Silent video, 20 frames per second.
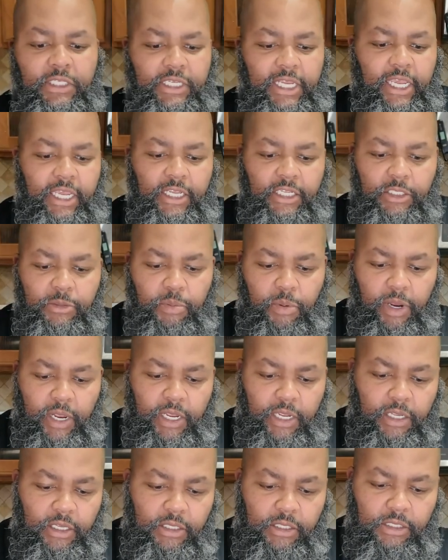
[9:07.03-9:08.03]
to take and
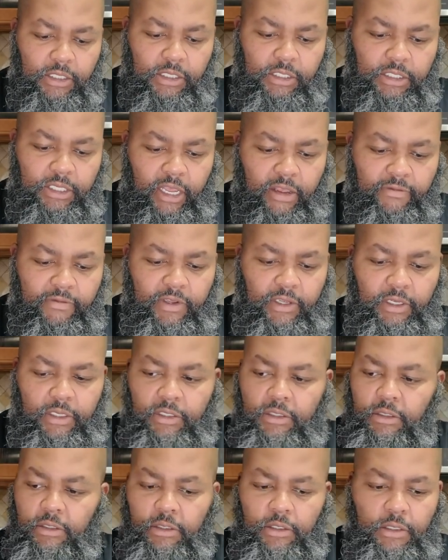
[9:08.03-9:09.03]
spray the solvent
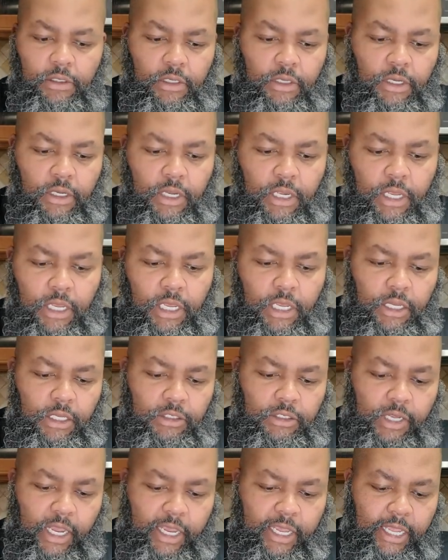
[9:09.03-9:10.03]

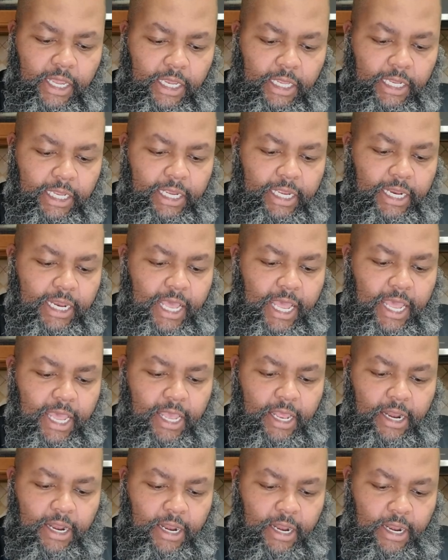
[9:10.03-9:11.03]
so I can clean
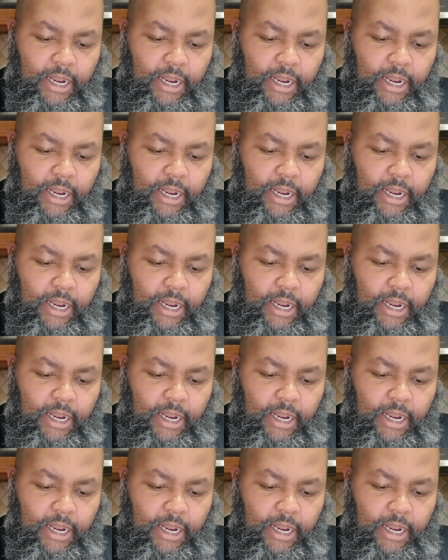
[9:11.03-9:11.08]
that.